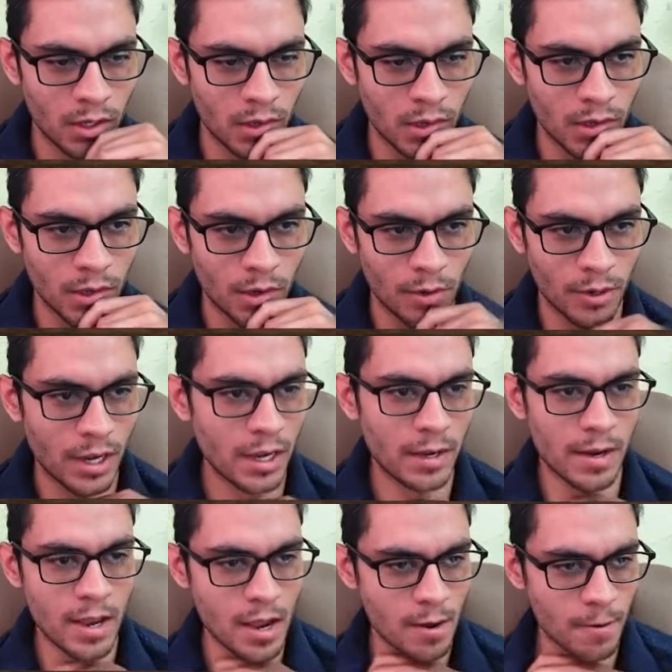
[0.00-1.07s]
Okay,
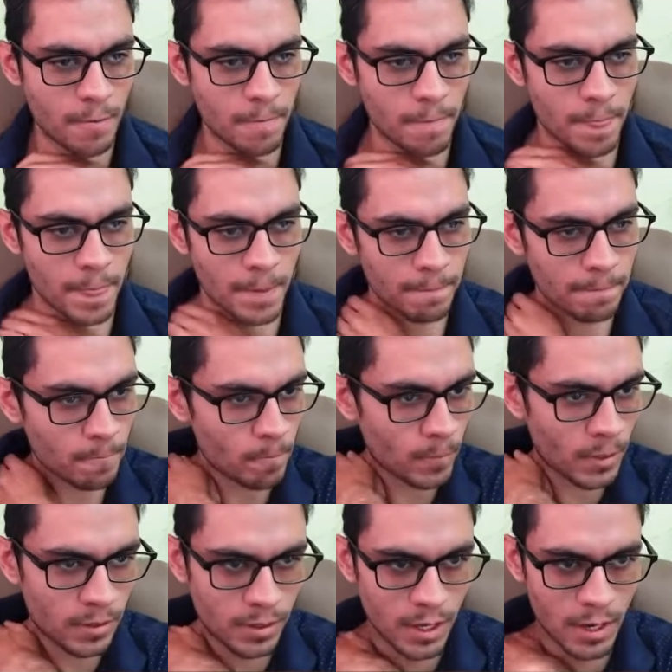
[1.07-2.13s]
now,
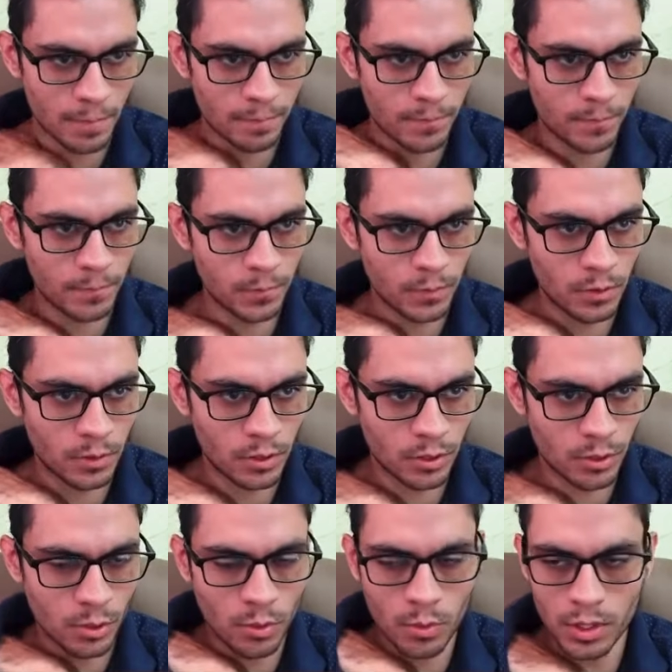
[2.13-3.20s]
yeah,
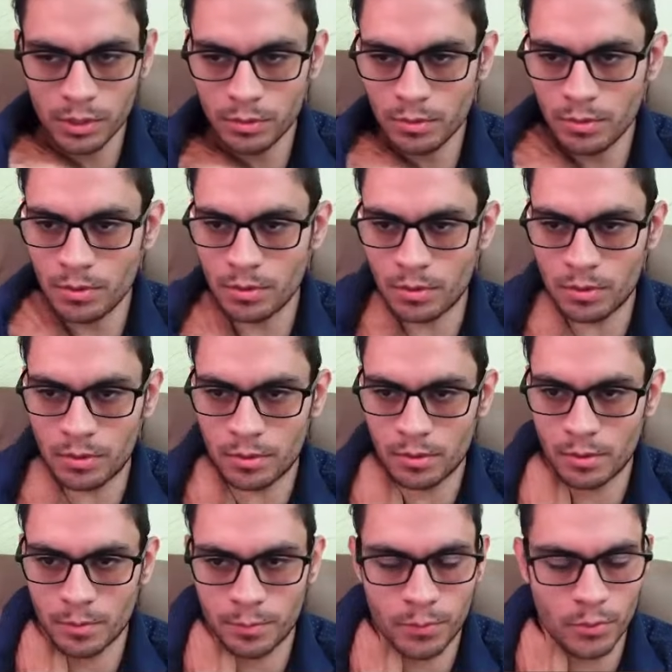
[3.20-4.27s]
you want to
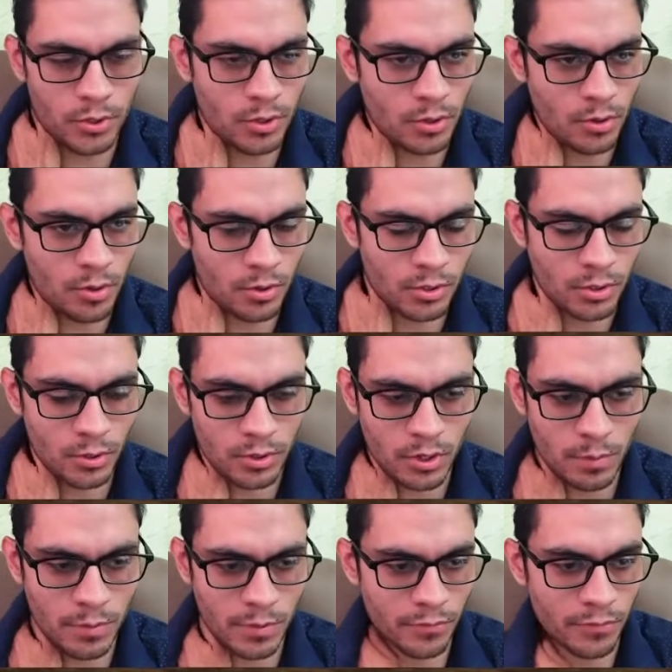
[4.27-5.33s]
put your rooks on the
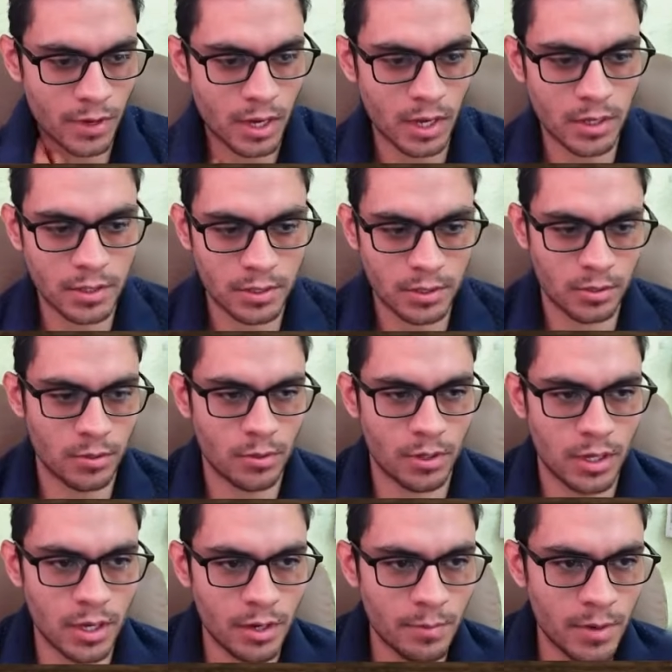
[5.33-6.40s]
open files. So
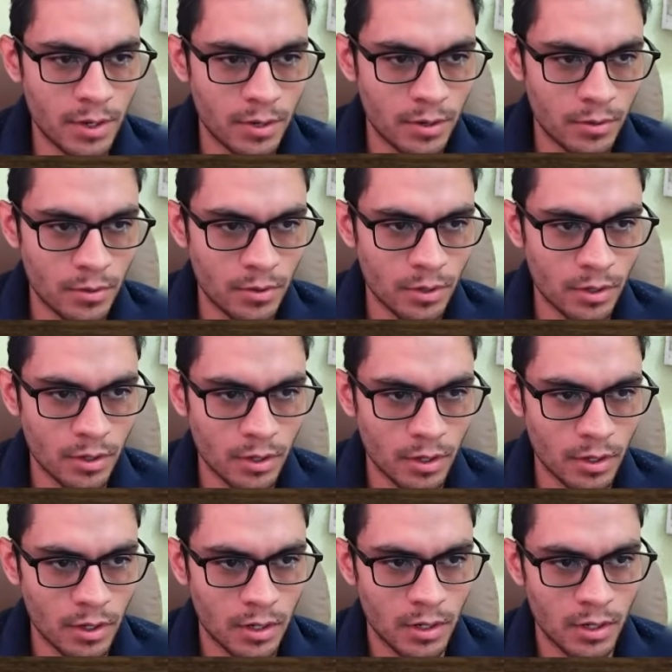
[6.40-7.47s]
here my rook
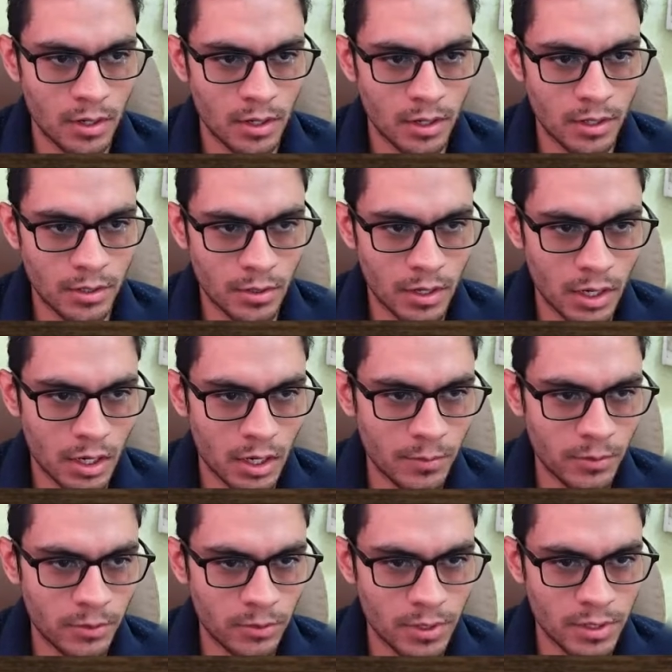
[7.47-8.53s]
is gonna come
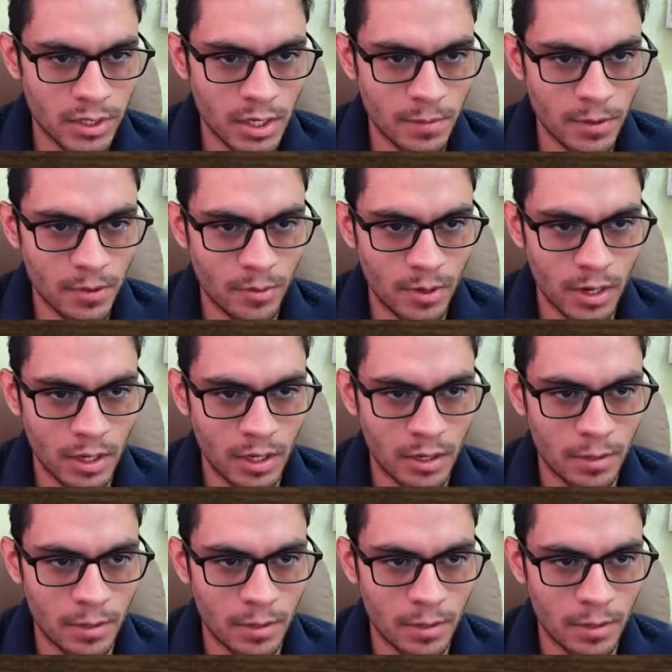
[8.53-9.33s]
to the 7th rank.